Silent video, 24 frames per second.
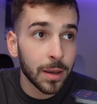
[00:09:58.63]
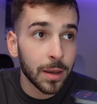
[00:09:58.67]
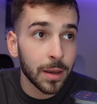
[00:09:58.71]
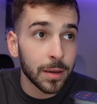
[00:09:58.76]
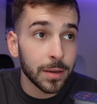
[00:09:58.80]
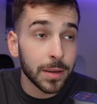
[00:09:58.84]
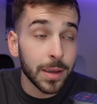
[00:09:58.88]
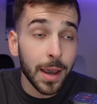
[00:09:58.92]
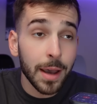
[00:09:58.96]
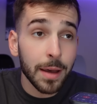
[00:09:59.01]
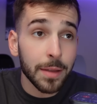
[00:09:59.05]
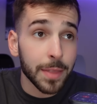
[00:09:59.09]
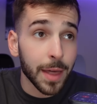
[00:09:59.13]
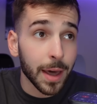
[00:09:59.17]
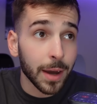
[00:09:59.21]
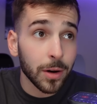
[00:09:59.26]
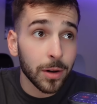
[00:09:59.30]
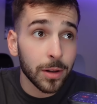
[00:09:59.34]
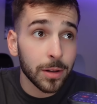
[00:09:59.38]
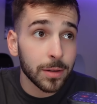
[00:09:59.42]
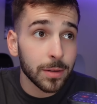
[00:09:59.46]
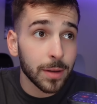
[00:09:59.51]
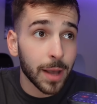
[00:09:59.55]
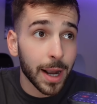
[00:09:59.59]
Yeah, that
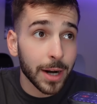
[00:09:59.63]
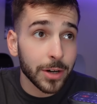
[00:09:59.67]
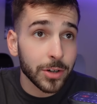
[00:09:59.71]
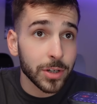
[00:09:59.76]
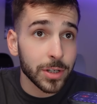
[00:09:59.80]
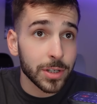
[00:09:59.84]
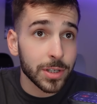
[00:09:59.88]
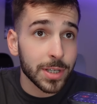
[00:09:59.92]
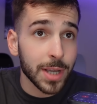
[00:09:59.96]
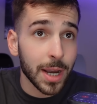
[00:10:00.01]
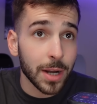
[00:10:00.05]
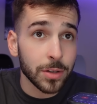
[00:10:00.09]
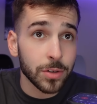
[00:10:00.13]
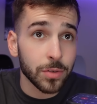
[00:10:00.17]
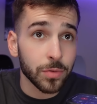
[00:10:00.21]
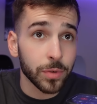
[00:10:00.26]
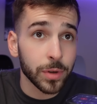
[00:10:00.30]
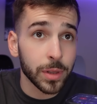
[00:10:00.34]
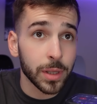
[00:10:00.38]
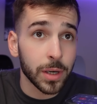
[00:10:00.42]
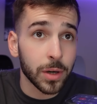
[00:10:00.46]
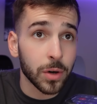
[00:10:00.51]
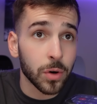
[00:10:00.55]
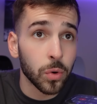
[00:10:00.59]
all actually sounds
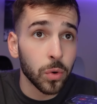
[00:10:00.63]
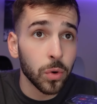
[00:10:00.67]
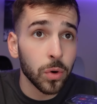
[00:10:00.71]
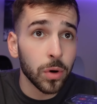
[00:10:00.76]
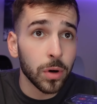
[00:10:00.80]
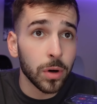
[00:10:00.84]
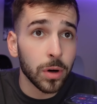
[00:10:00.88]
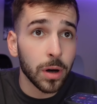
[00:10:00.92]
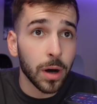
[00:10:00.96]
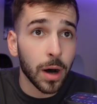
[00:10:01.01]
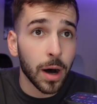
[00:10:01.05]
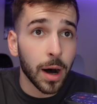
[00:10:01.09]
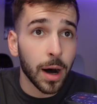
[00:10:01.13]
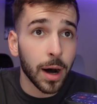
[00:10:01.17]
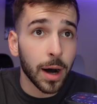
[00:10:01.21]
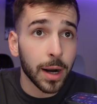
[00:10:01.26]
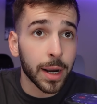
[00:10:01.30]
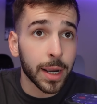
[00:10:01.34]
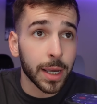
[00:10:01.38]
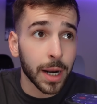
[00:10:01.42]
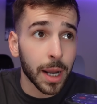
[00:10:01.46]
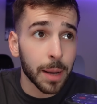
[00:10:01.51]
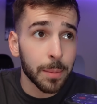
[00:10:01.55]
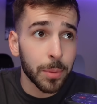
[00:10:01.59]
really cool. Uh,
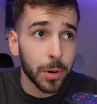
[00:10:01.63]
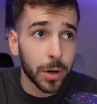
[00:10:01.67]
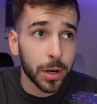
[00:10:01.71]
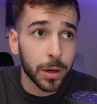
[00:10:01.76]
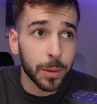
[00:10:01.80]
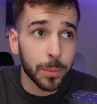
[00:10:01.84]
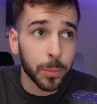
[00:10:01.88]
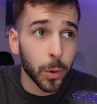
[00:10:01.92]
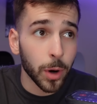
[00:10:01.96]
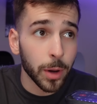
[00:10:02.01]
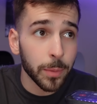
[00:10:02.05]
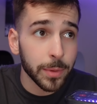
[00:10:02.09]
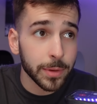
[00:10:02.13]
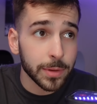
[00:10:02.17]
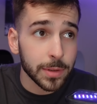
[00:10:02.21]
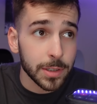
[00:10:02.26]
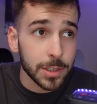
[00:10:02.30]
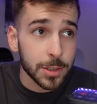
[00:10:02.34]
can I book an appointment to